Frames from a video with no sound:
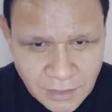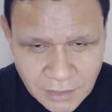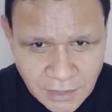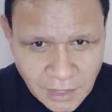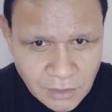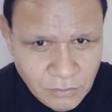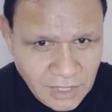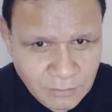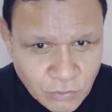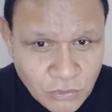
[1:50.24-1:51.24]
You know,
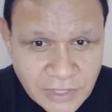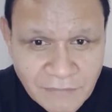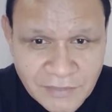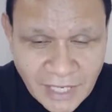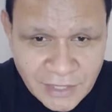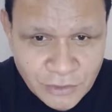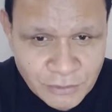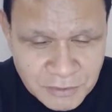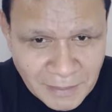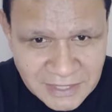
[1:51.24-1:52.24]
we're all navigating new
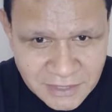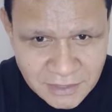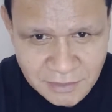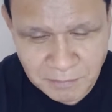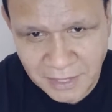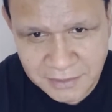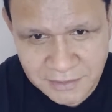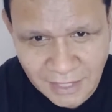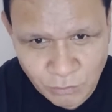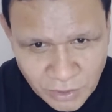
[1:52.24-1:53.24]
spaces, but
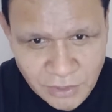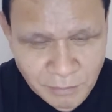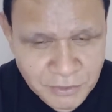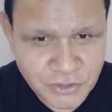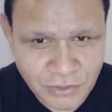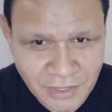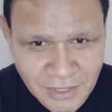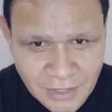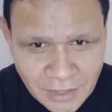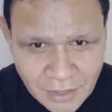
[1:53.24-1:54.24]
what an
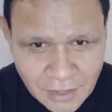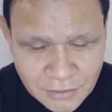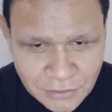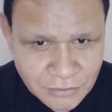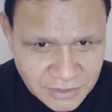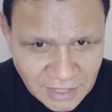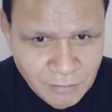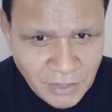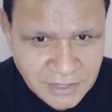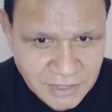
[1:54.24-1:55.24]
opportunity to
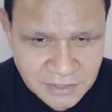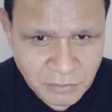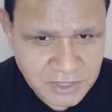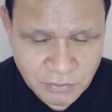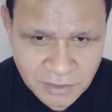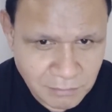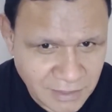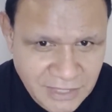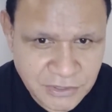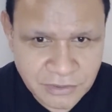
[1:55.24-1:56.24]
celebrate that. So we just want to
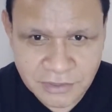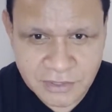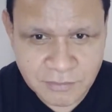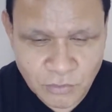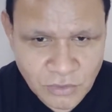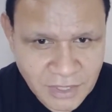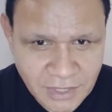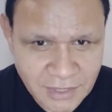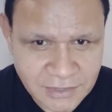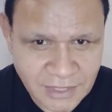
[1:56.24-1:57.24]
bless you this morning
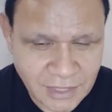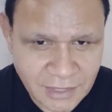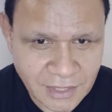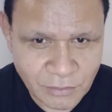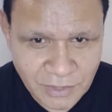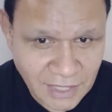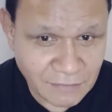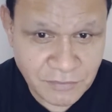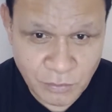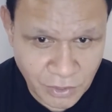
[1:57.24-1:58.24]
and say, you know, we
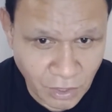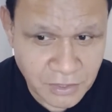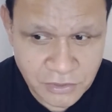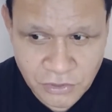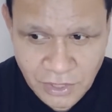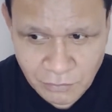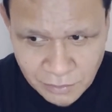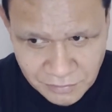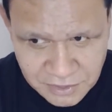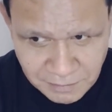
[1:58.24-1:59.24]
love you, we honor you, and we
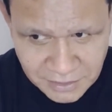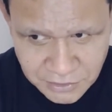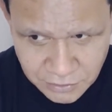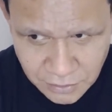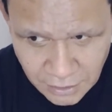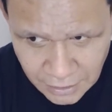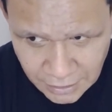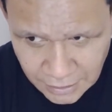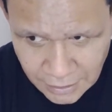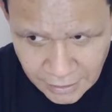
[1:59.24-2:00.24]
respect you.
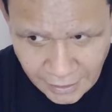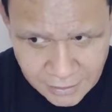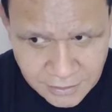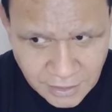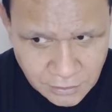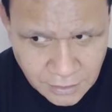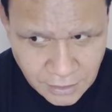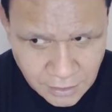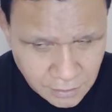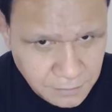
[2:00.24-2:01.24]
And, you know,
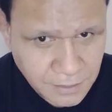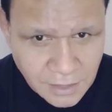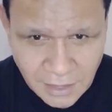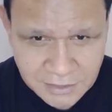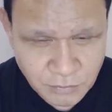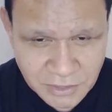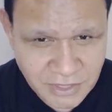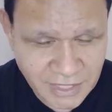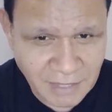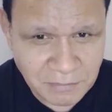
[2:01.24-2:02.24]
I just want to
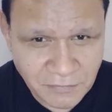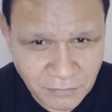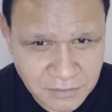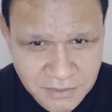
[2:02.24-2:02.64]
share a couple of thoughts